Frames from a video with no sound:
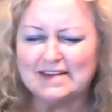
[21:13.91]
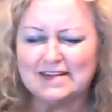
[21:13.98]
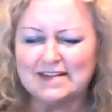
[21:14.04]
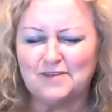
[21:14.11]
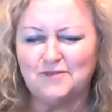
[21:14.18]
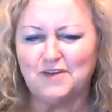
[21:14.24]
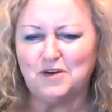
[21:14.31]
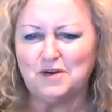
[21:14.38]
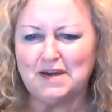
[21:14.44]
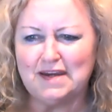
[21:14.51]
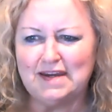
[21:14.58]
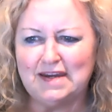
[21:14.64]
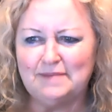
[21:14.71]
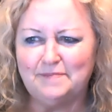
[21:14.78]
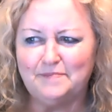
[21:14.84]
It's
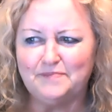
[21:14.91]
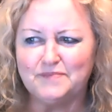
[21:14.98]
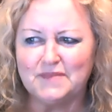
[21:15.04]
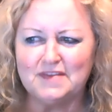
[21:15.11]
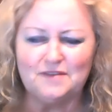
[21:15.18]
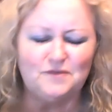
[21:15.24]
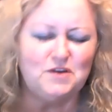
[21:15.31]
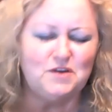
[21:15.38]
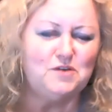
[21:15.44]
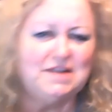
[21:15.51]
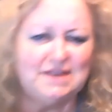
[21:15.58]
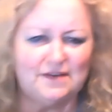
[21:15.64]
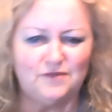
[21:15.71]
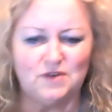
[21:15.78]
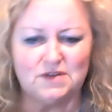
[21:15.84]
a very
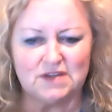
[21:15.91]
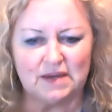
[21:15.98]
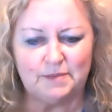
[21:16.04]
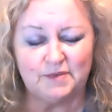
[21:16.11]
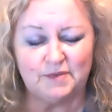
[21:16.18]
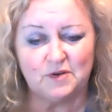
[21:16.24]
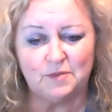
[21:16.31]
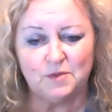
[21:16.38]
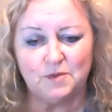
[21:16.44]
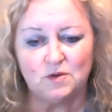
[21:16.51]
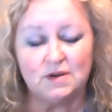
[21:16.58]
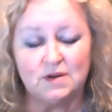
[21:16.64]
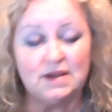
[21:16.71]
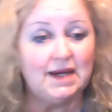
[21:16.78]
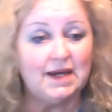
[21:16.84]
different type of
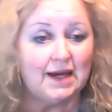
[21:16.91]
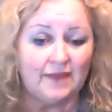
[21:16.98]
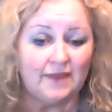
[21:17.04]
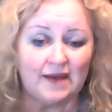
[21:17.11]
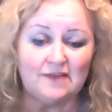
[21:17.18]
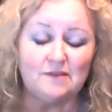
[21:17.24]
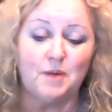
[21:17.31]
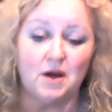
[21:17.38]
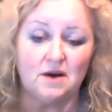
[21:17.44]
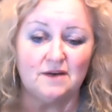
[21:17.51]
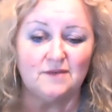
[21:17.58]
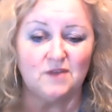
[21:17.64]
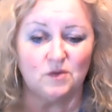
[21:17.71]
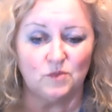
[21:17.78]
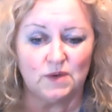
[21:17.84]
community, and that's part
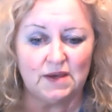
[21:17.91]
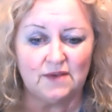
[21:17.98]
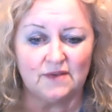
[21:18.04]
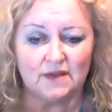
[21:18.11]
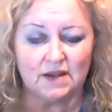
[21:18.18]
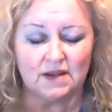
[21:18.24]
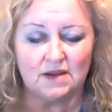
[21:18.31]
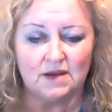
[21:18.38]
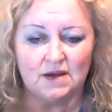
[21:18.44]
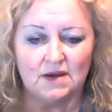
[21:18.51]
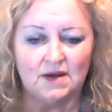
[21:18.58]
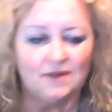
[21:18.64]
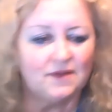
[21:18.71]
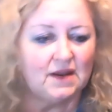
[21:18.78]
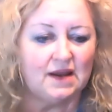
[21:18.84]
of the reason
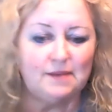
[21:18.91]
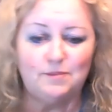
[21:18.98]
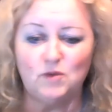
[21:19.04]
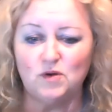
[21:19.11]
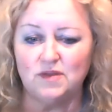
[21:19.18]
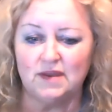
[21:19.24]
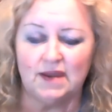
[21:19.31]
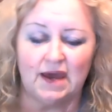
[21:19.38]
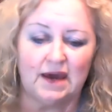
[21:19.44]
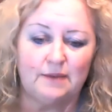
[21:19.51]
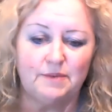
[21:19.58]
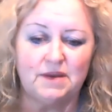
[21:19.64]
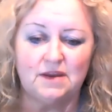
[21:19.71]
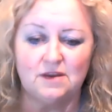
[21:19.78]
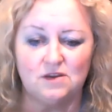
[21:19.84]
that I'm more than
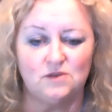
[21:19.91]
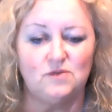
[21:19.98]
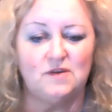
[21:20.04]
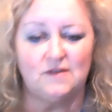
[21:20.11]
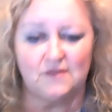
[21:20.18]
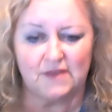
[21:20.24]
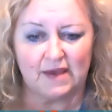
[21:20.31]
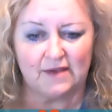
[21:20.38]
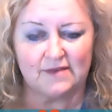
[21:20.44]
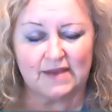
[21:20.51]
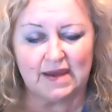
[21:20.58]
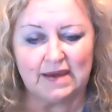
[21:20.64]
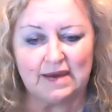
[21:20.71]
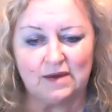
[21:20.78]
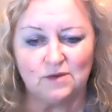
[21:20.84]
happy to do these test
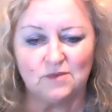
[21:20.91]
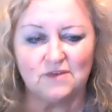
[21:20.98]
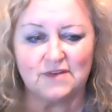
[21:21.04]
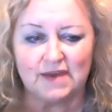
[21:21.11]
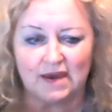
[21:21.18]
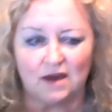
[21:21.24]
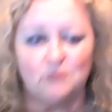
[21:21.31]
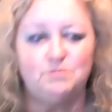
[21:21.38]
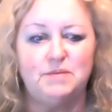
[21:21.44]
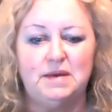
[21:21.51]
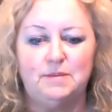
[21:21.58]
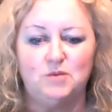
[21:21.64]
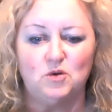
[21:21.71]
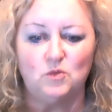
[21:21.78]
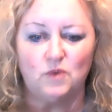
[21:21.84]
hangouts, to help
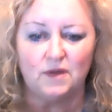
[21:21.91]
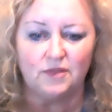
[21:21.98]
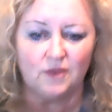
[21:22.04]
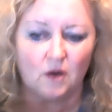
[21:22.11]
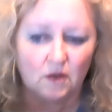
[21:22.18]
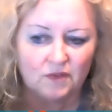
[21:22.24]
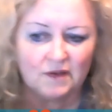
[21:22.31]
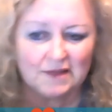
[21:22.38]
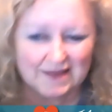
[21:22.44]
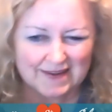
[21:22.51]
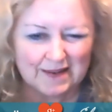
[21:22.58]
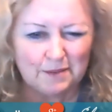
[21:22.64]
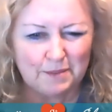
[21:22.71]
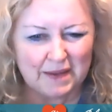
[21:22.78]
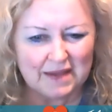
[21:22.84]
people with all the
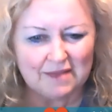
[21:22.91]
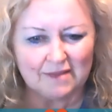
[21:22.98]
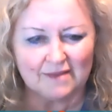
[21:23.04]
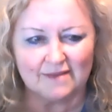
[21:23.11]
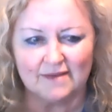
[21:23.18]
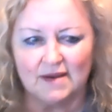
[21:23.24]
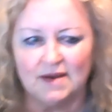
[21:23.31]
little bits,